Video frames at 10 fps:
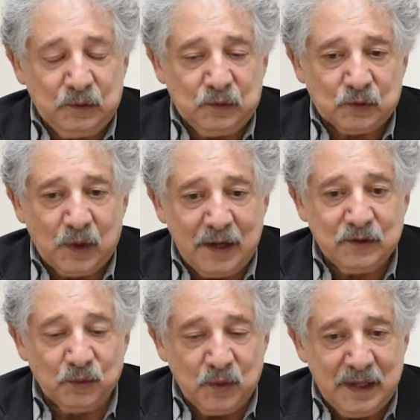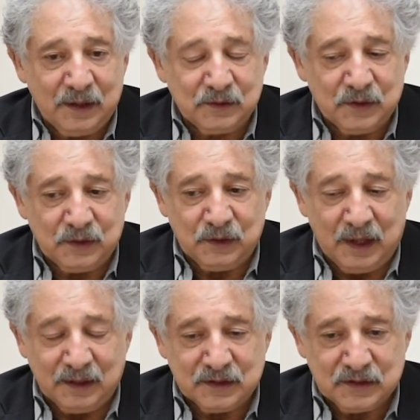trying to re-enter the
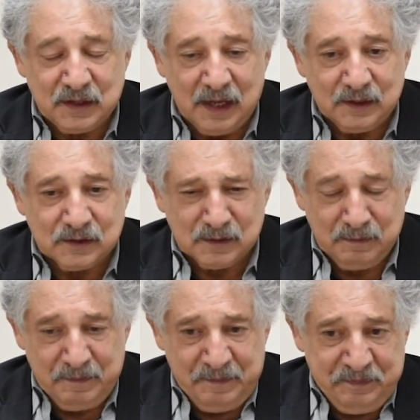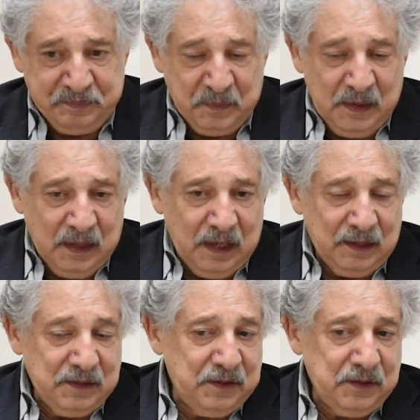United States.
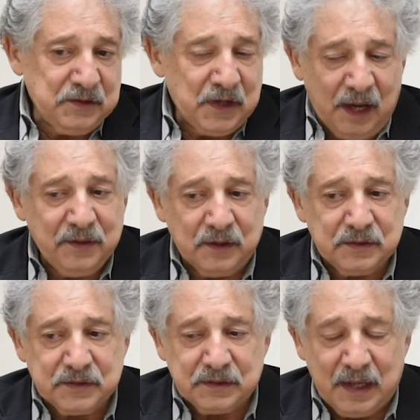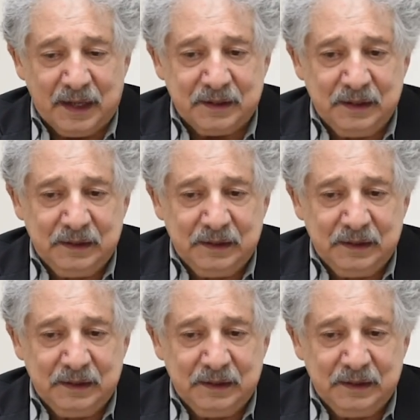And then there's others that